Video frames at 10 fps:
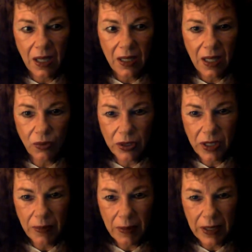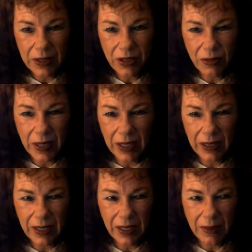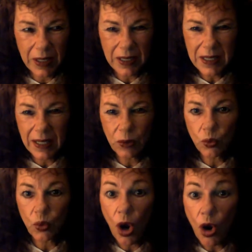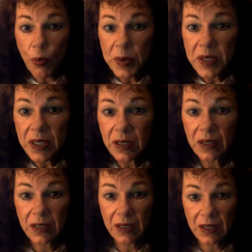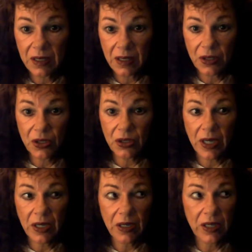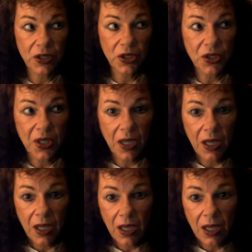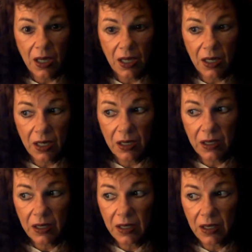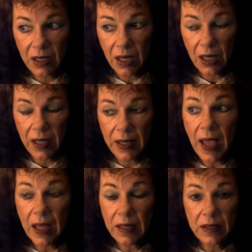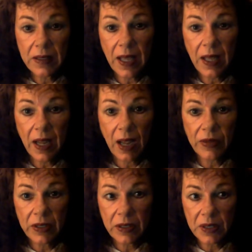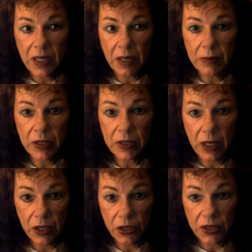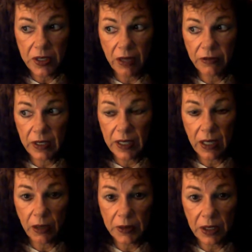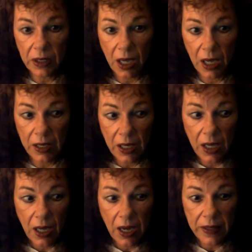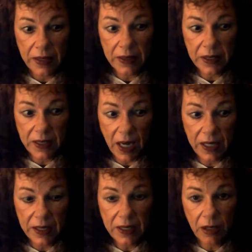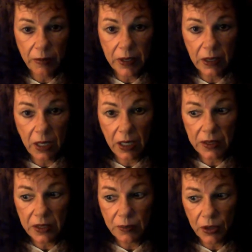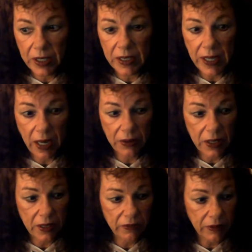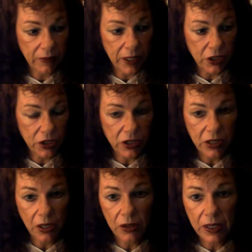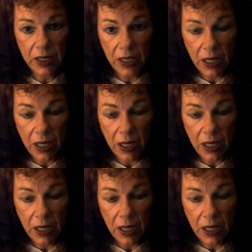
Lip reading: They've worked on my benzo belly, and it's like rope still in certain areas. Just and that having the stomach massage has definitely helped a lot. I think the diet's helping a lot because it's bringing down the inflammation slowly.